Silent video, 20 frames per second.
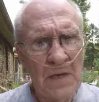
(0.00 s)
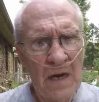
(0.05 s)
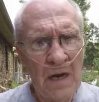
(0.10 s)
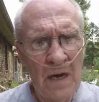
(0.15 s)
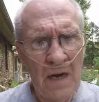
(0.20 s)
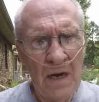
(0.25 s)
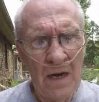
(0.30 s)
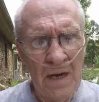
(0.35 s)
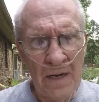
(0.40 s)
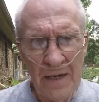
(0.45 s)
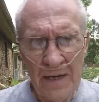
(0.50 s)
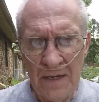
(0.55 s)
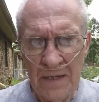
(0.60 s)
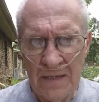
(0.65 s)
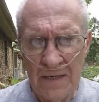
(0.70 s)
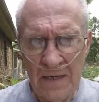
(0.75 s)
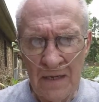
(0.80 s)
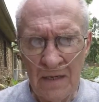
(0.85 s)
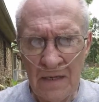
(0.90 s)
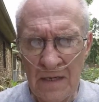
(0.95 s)
I
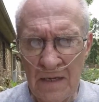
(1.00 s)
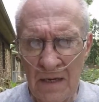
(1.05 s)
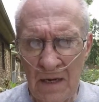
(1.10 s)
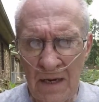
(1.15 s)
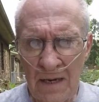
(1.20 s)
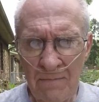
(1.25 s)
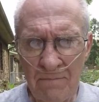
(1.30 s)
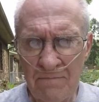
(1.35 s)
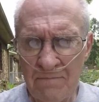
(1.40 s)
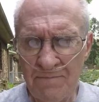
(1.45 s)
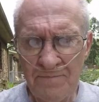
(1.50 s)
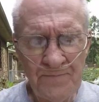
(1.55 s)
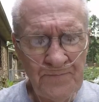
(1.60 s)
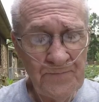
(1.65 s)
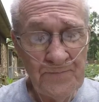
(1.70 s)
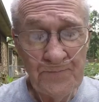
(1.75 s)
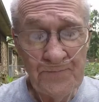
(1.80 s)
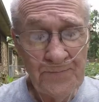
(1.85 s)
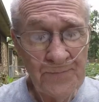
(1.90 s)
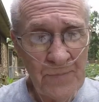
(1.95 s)
guess I'll stop
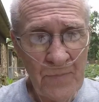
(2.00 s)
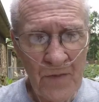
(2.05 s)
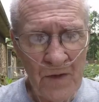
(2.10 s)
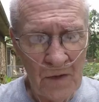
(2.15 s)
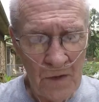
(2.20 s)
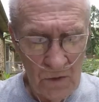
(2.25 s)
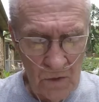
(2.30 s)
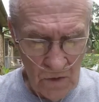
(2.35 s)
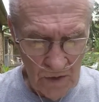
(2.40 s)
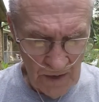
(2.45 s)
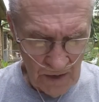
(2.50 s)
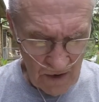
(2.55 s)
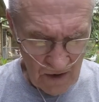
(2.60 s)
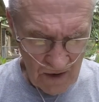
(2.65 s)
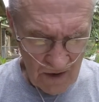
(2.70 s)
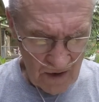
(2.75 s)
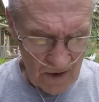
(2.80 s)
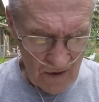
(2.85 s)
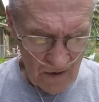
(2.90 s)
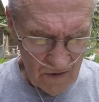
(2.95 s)
going
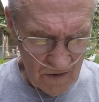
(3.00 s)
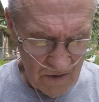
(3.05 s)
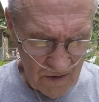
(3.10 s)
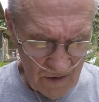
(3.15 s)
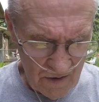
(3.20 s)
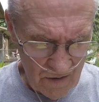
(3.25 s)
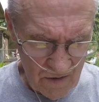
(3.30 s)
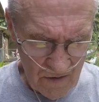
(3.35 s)
on and on and